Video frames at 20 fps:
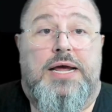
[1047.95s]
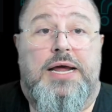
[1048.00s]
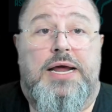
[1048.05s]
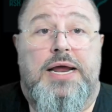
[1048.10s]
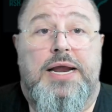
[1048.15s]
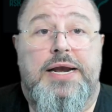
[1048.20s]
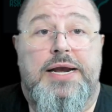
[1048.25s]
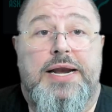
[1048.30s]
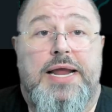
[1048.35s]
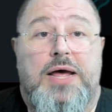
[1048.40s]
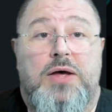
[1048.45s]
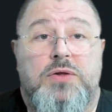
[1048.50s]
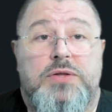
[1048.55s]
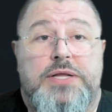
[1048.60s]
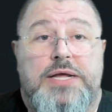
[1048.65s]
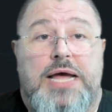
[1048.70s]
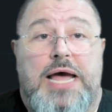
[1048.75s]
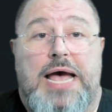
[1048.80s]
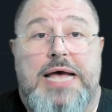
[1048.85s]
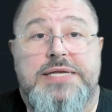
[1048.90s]
And now
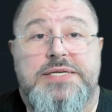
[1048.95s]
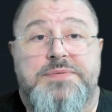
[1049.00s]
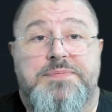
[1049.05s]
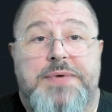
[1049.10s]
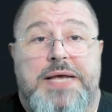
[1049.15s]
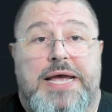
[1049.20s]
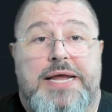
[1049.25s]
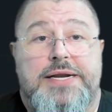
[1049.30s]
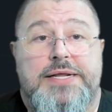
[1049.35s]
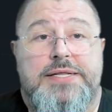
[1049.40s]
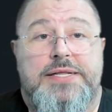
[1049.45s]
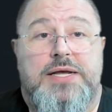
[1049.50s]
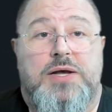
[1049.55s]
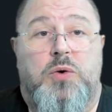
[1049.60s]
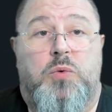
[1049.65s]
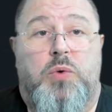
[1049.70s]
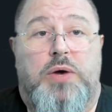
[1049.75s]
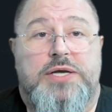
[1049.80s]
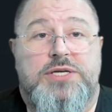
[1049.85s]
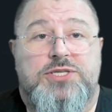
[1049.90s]
the Ask Me Anything
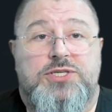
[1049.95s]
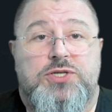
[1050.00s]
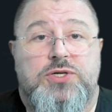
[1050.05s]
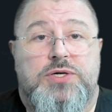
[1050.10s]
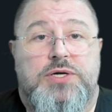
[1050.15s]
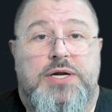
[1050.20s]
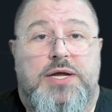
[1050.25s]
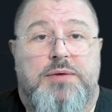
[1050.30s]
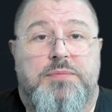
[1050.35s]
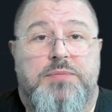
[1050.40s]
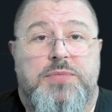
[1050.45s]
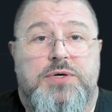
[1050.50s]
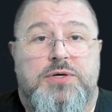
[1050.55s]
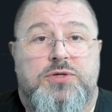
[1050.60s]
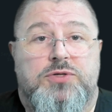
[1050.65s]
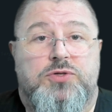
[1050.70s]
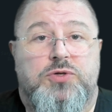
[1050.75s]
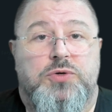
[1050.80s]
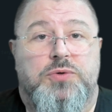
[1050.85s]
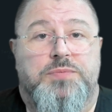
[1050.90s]
question number
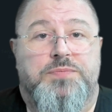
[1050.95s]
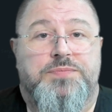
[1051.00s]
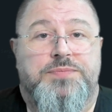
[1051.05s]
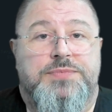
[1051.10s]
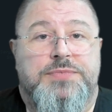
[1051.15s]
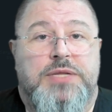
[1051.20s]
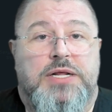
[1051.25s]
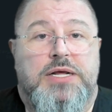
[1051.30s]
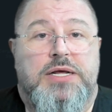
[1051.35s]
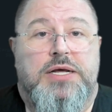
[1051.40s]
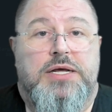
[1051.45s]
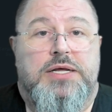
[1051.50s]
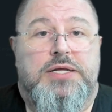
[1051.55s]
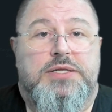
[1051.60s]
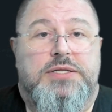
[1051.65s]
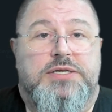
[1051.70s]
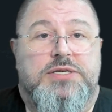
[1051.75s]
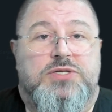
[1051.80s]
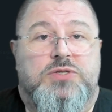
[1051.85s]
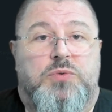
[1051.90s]
2.
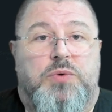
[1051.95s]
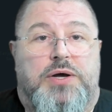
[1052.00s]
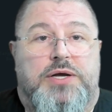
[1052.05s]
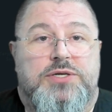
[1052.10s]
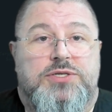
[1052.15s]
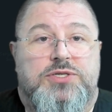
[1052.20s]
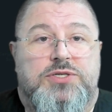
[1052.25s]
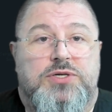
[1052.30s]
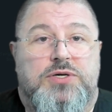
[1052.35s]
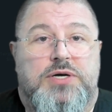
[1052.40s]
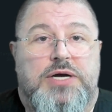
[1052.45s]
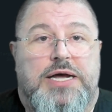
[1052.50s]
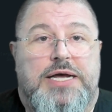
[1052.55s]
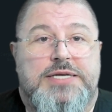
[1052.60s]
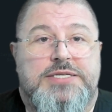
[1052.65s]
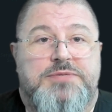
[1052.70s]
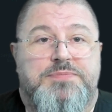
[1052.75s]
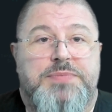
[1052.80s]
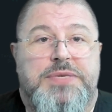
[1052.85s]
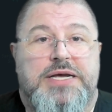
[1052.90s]
This question
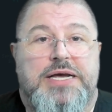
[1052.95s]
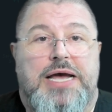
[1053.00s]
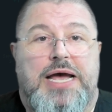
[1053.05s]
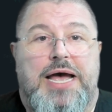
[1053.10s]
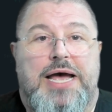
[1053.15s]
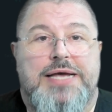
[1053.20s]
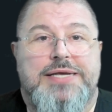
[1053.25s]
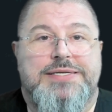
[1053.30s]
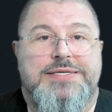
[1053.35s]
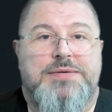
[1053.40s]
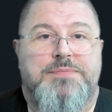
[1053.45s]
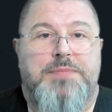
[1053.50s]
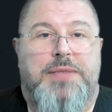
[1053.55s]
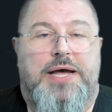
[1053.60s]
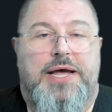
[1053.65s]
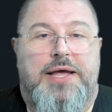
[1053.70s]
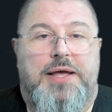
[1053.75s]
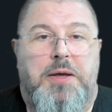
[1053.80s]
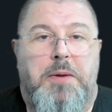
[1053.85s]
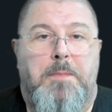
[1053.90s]
has been asked
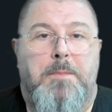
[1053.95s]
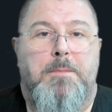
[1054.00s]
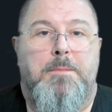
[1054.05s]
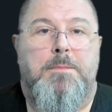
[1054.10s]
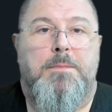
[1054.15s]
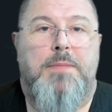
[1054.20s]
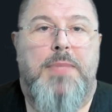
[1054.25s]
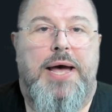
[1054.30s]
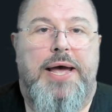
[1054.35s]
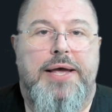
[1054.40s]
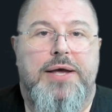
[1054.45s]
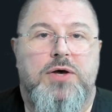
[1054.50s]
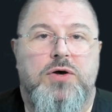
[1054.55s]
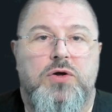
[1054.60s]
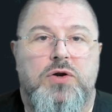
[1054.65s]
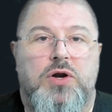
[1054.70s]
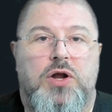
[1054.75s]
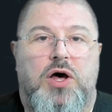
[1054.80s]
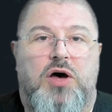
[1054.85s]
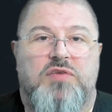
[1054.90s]
by
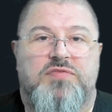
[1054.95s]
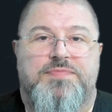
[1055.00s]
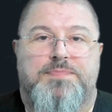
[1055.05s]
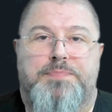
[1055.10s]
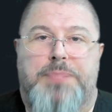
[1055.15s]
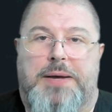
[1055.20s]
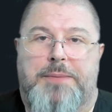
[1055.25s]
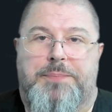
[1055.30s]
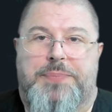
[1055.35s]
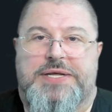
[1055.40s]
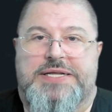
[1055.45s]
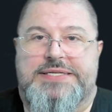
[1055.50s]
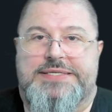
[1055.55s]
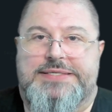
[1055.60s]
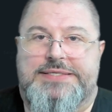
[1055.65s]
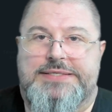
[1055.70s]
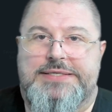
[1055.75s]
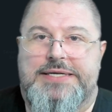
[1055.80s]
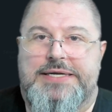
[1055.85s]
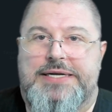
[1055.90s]
Michael of Puppets,
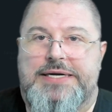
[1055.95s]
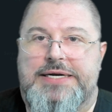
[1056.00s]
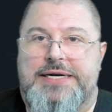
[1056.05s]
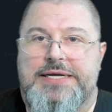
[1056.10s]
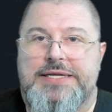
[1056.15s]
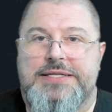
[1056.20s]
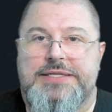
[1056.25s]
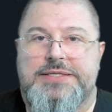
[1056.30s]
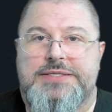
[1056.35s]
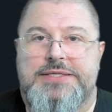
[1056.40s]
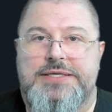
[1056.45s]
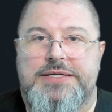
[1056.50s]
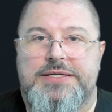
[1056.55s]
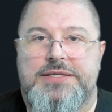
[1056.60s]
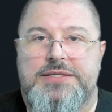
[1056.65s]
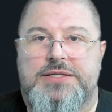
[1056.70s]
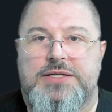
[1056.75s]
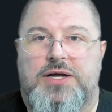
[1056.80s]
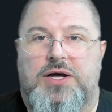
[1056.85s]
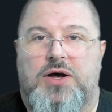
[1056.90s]
the
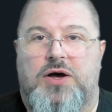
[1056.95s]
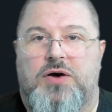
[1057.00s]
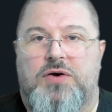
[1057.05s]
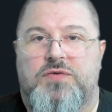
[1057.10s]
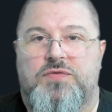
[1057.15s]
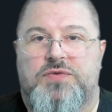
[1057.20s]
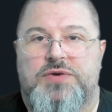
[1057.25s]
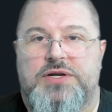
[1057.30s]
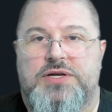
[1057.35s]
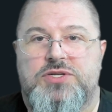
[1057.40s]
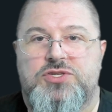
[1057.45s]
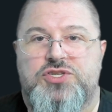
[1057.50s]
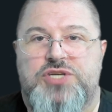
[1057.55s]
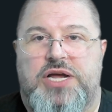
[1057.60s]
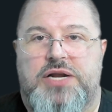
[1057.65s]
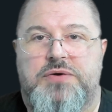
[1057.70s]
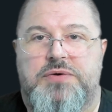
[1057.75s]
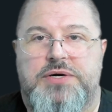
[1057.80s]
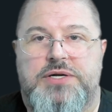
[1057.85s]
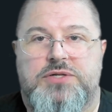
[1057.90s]
19th of
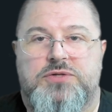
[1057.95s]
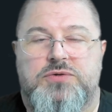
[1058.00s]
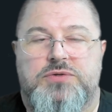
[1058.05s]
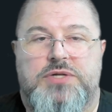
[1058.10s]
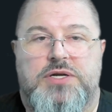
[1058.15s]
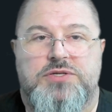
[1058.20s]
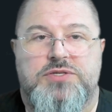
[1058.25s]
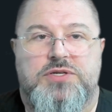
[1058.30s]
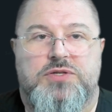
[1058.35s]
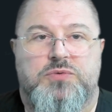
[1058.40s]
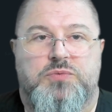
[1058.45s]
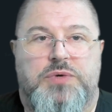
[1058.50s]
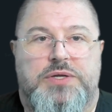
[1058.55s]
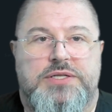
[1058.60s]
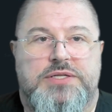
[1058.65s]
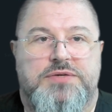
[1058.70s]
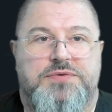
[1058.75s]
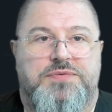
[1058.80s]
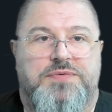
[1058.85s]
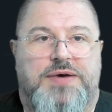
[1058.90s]
January
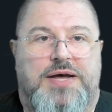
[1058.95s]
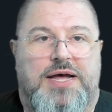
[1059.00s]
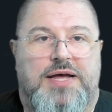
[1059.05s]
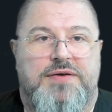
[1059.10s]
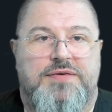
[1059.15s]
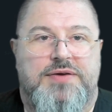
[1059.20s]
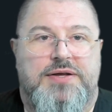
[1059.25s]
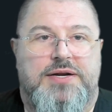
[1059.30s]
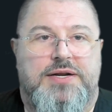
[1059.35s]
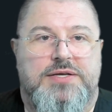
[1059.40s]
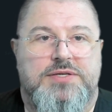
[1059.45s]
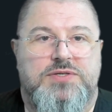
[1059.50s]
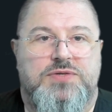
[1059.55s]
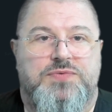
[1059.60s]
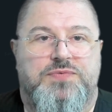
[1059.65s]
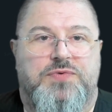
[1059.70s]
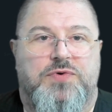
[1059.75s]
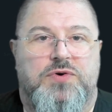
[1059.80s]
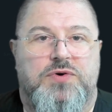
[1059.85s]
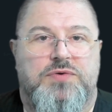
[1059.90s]
2025, and has
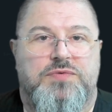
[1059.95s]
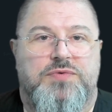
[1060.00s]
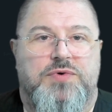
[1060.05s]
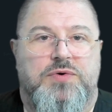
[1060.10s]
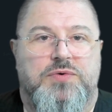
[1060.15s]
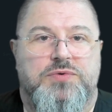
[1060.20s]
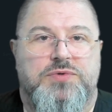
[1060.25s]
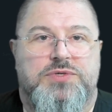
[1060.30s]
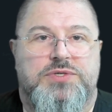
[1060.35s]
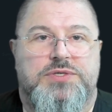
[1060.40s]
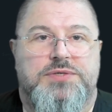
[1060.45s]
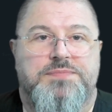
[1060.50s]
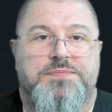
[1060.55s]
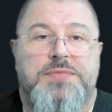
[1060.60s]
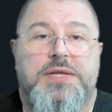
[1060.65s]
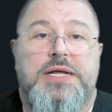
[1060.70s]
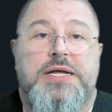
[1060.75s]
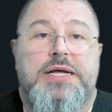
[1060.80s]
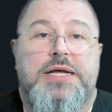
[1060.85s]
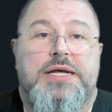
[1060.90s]
4 votes.
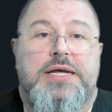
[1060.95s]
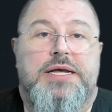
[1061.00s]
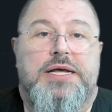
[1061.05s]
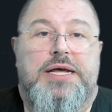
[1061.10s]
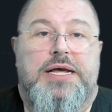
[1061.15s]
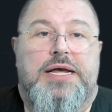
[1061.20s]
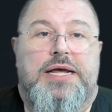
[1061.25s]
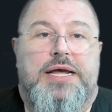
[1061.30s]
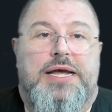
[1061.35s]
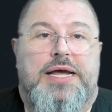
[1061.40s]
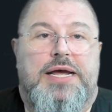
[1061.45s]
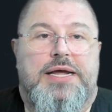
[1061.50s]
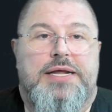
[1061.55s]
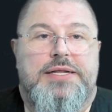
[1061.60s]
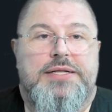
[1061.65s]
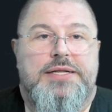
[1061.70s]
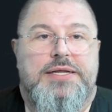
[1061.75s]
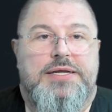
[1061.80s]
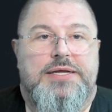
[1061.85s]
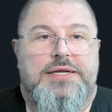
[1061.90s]
And
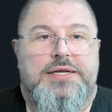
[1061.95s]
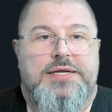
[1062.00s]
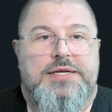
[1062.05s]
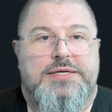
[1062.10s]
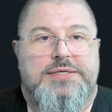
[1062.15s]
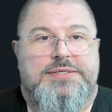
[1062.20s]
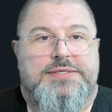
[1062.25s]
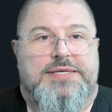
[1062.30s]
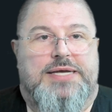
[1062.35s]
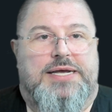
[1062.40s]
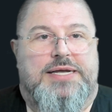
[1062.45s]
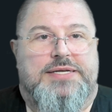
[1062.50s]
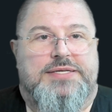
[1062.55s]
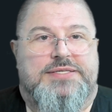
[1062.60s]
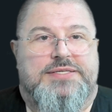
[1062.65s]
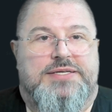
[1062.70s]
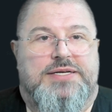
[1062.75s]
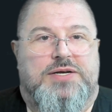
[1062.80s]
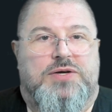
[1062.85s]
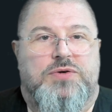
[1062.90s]
he
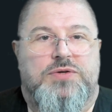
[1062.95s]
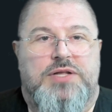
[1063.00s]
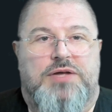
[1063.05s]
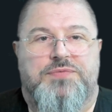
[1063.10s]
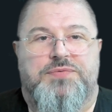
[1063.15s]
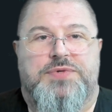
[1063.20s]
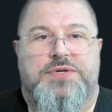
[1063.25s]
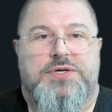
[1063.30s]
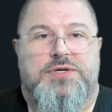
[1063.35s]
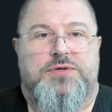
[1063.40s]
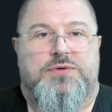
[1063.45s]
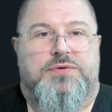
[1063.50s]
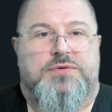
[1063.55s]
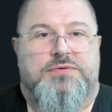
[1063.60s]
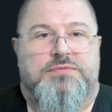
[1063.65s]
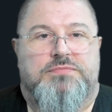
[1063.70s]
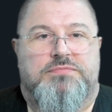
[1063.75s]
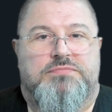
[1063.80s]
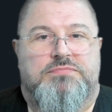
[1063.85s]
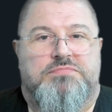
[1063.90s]
says, good
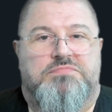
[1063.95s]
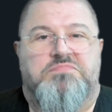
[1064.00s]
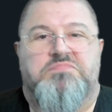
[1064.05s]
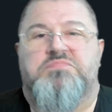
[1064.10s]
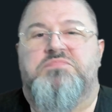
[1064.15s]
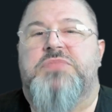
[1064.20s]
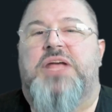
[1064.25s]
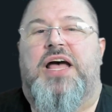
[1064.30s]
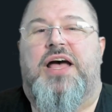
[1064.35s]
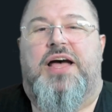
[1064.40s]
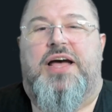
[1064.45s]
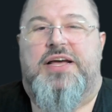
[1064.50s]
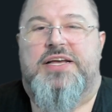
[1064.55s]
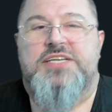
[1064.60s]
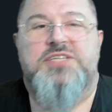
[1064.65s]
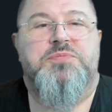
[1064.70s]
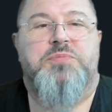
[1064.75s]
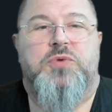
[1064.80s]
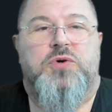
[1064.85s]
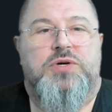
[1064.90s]
afternoon. It's
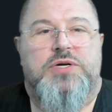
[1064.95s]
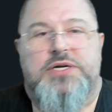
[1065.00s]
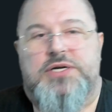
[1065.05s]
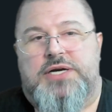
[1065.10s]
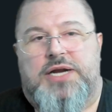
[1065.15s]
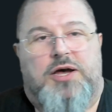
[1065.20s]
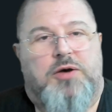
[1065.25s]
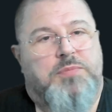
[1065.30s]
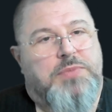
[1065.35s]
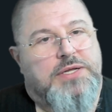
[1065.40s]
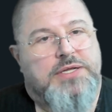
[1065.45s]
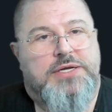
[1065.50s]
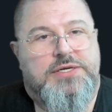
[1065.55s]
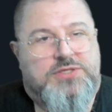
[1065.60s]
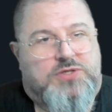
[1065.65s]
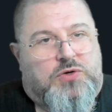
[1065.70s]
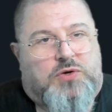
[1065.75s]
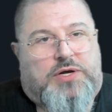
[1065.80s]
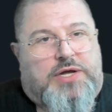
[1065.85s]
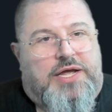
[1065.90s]
morning now, but it's
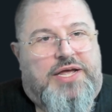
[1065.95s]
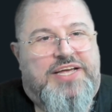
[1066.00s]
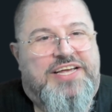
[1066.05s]
okay.